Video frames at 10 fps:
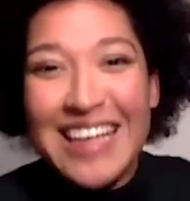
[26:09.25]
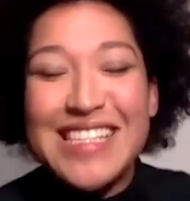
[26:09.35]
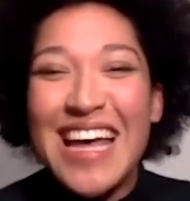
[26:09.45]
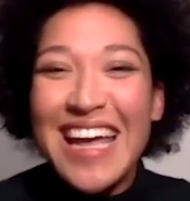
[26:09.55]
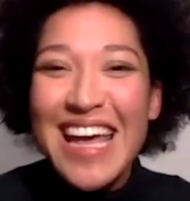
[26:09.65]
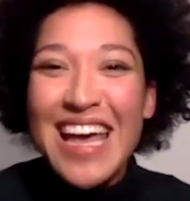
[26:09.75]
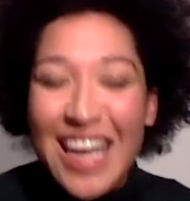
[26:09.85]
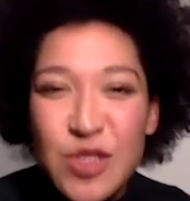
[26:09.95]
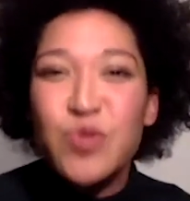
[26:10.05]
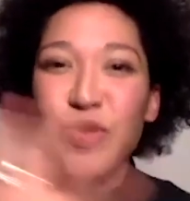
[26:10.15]
It's like
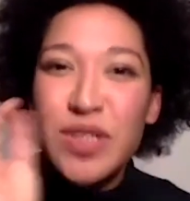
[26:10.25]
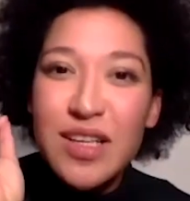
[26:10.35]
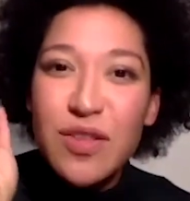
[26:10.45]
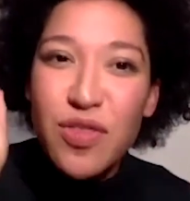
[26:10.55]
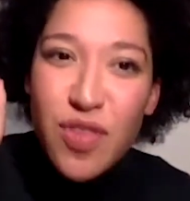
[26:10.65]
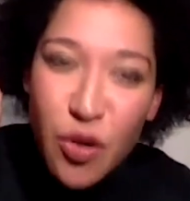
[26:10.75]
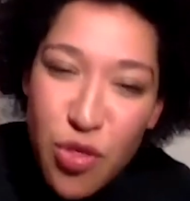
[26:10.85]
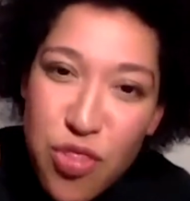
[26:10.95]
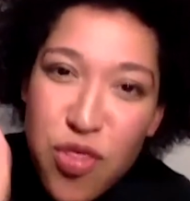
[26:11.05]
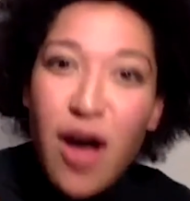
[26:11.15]
it's really you know
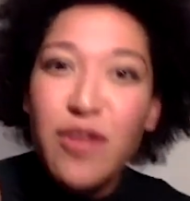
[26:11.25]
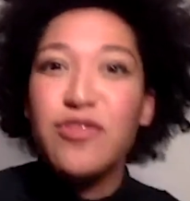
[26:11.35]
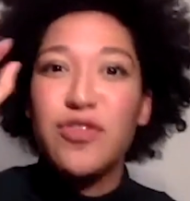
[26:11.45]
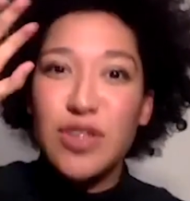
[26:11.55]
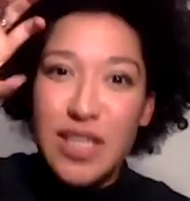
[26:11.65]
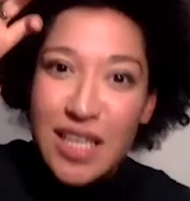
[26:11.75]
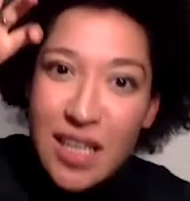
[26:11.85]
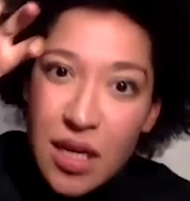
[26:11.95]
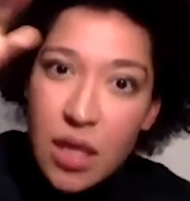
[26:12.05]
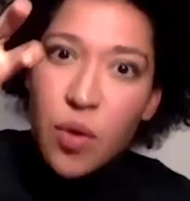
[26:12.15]
thoughtfully